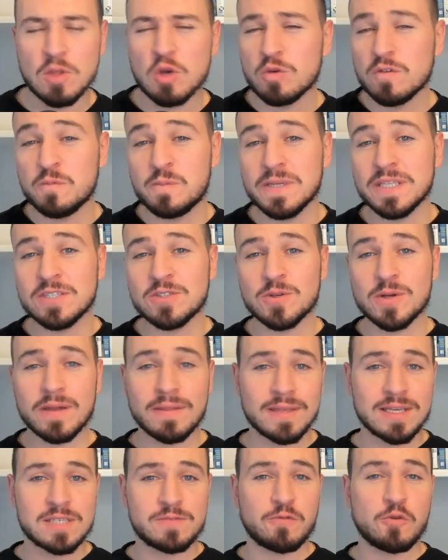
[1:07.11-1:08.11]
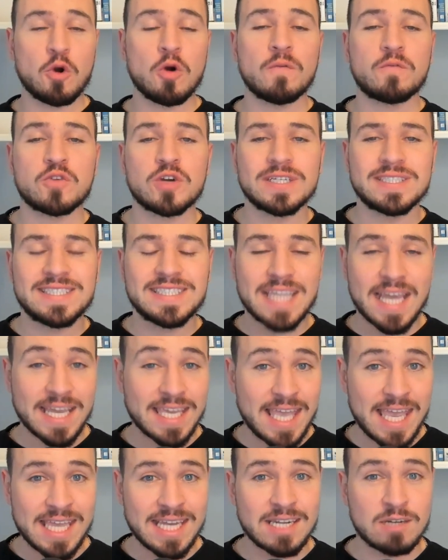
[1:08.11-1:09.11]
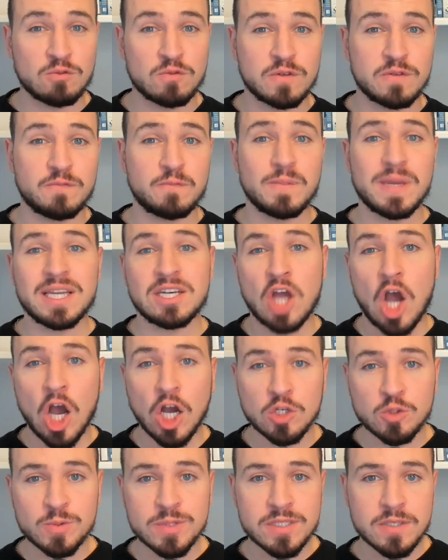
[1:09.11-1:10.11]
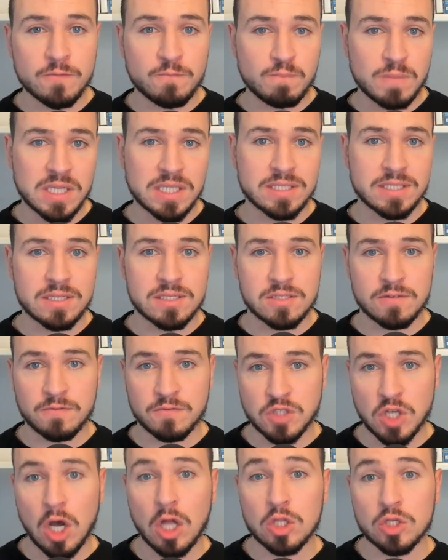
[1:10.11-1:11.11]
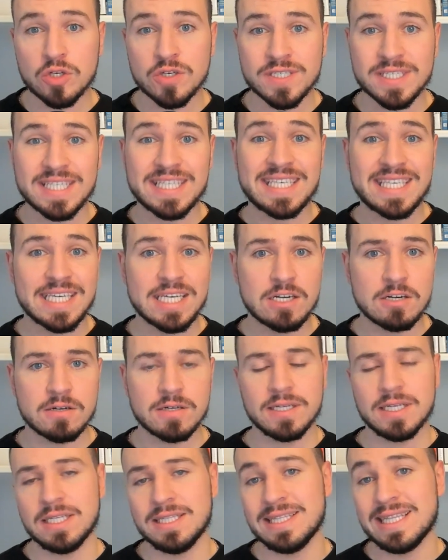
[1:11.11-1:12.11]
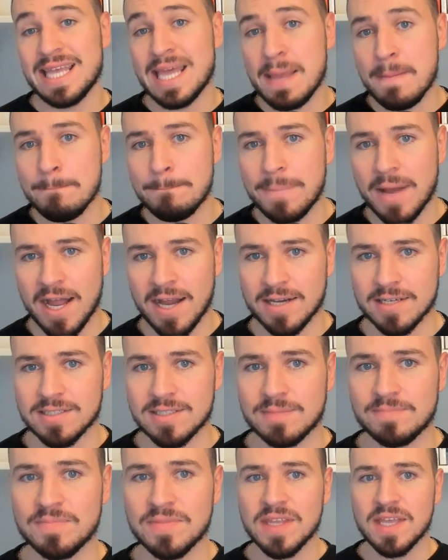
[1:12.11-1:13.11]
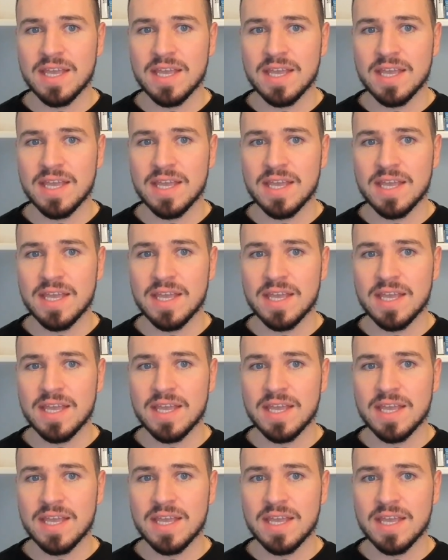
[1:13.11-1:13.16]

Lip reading: We've been doing this for over a decade, and we've made hundreds of millions of dollars a year in impact.